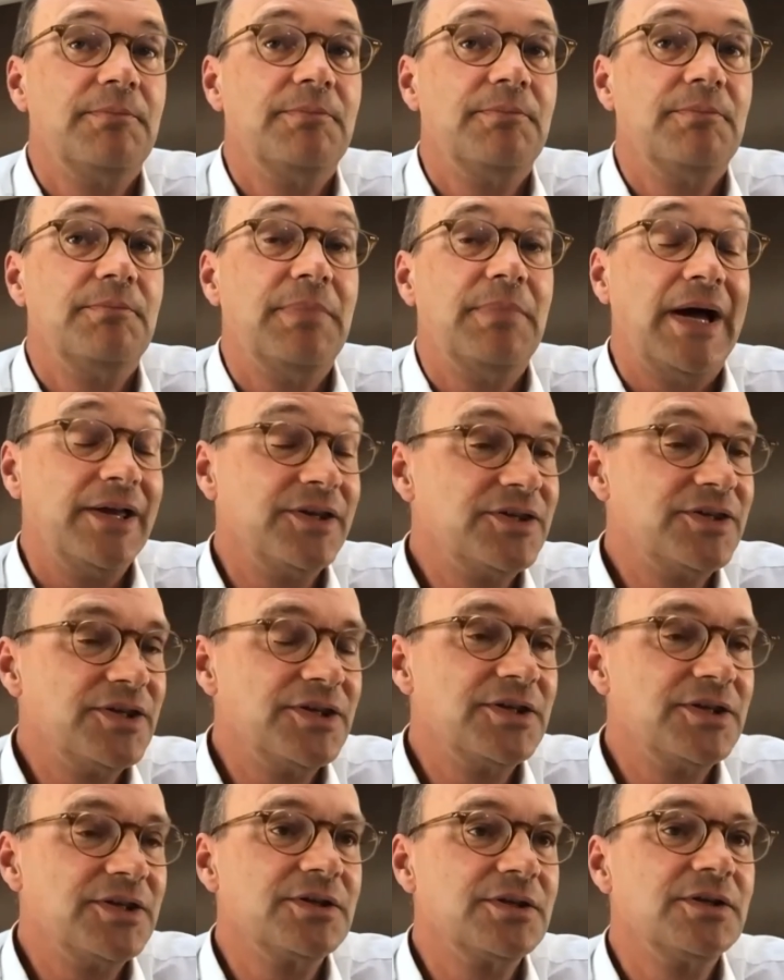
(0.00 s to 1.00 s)

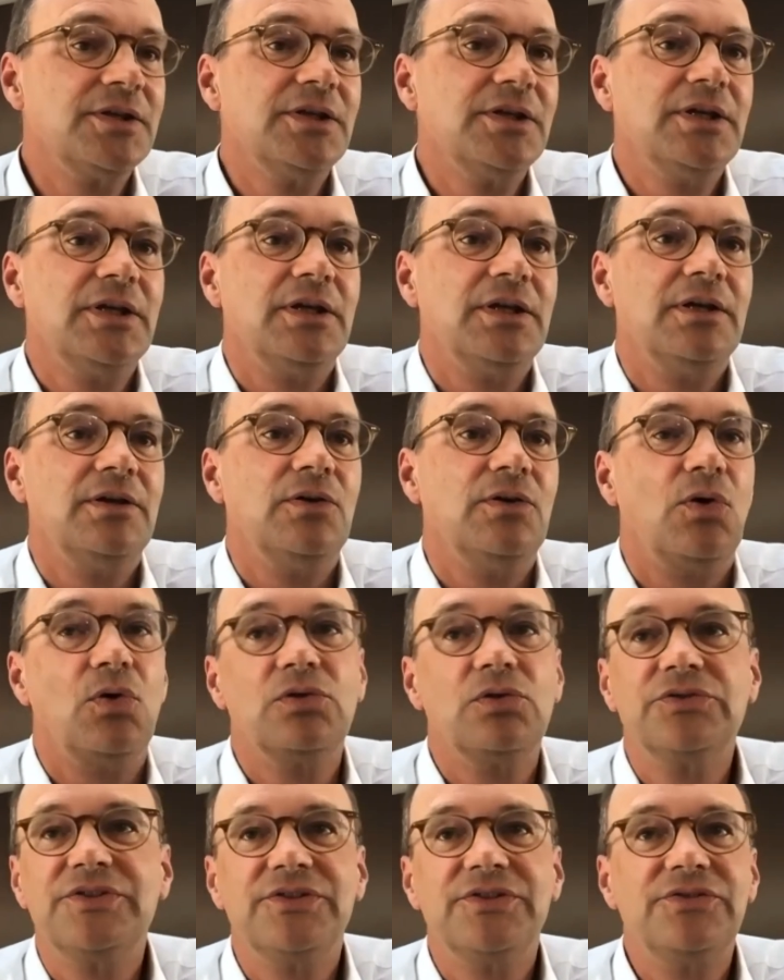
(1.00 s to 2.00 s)
biking,
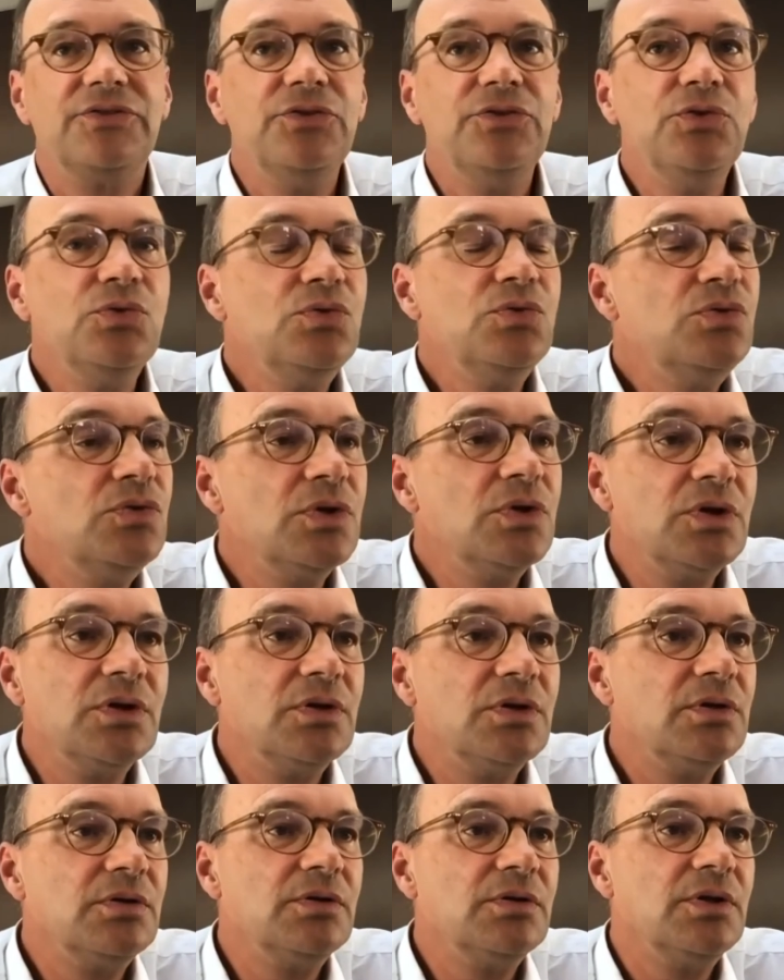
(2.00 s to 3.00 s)
all these
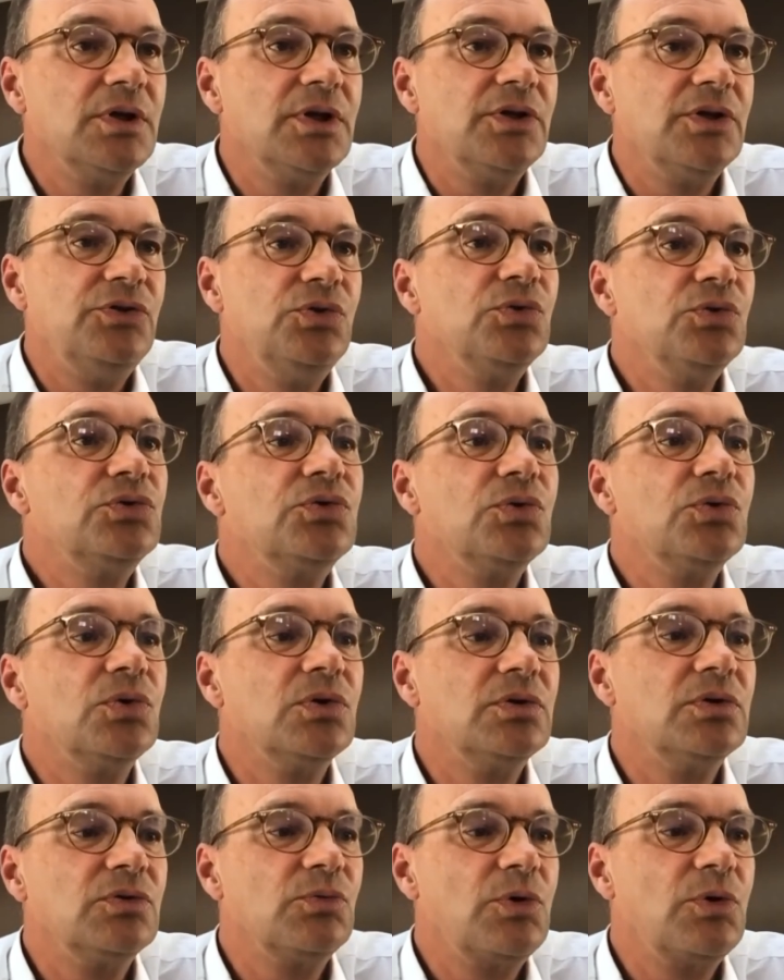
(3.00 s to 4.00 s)
new
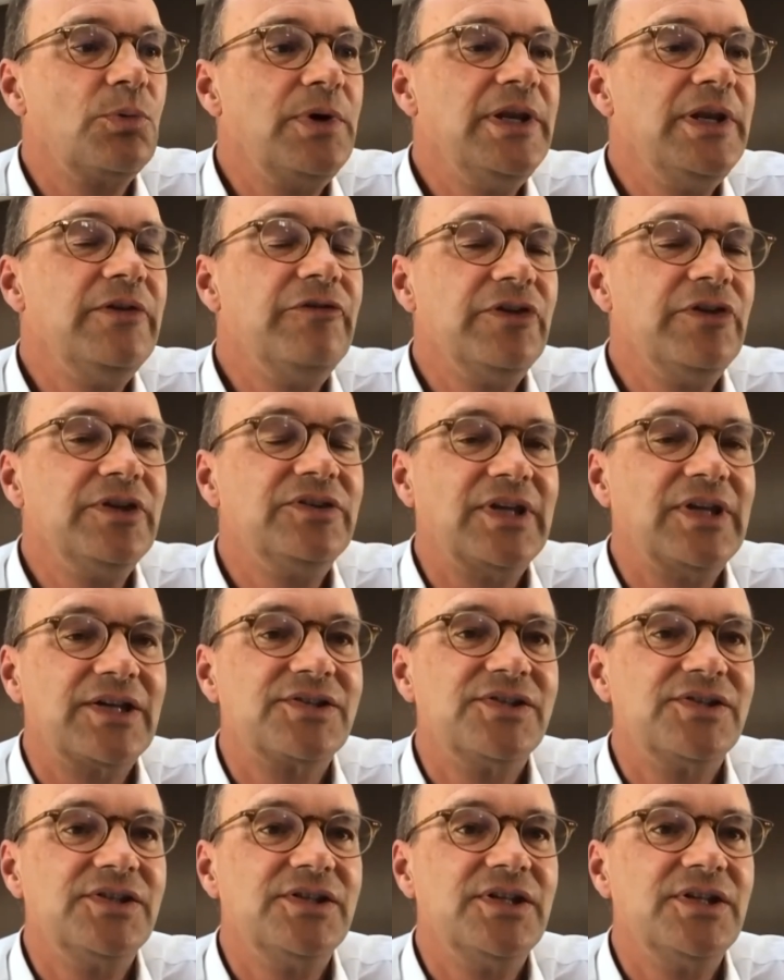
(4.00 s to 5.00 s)
tools. We really think
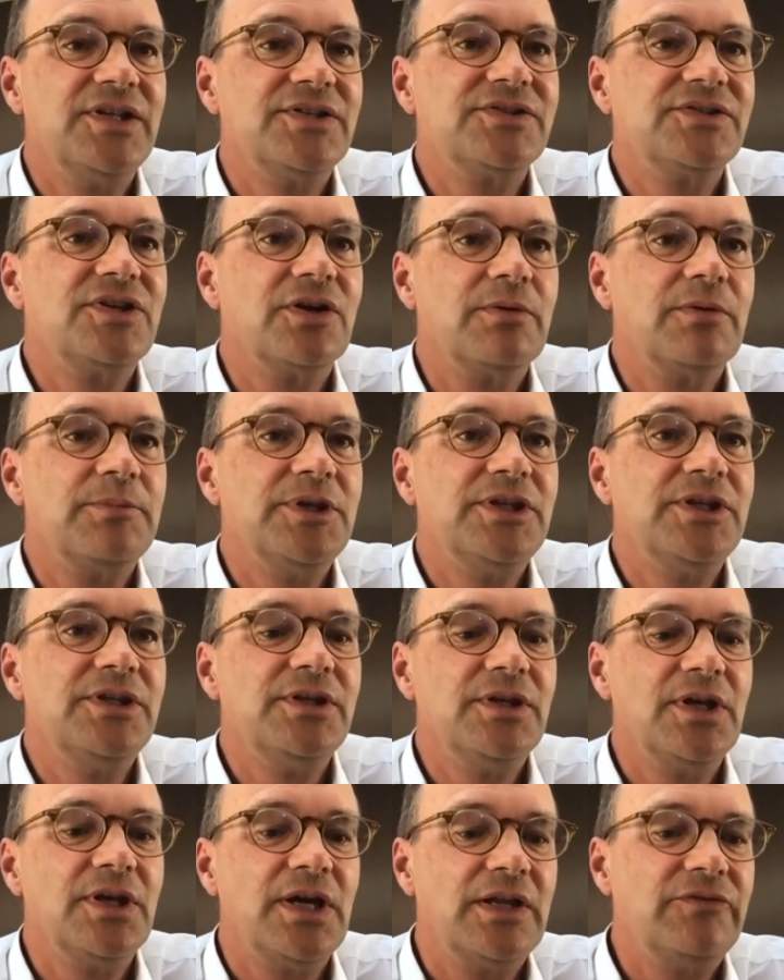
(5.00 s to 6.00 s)
taxi is going to
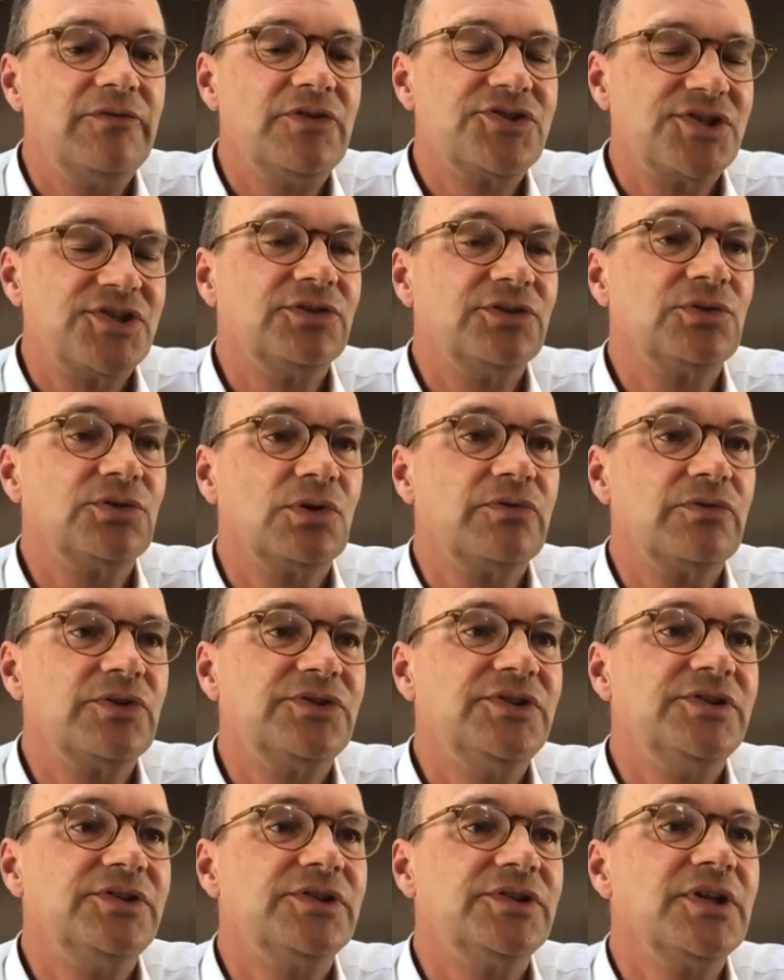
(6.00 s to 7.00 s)
be at the center of the
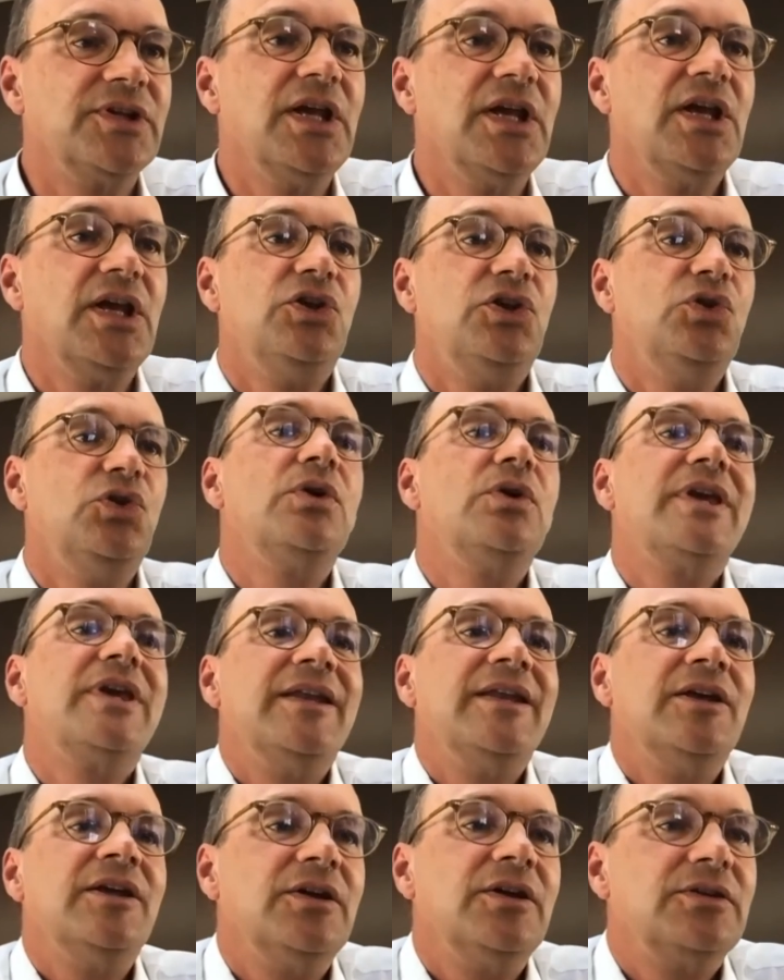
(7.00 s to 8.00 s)
city. You
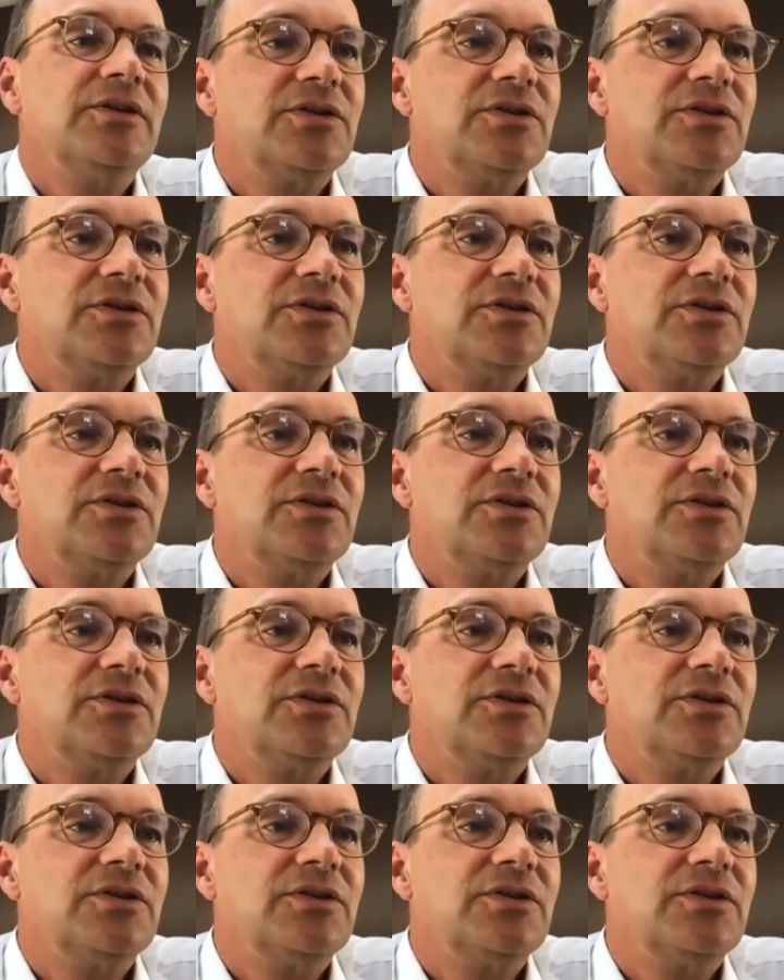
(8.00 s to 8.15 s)
cannot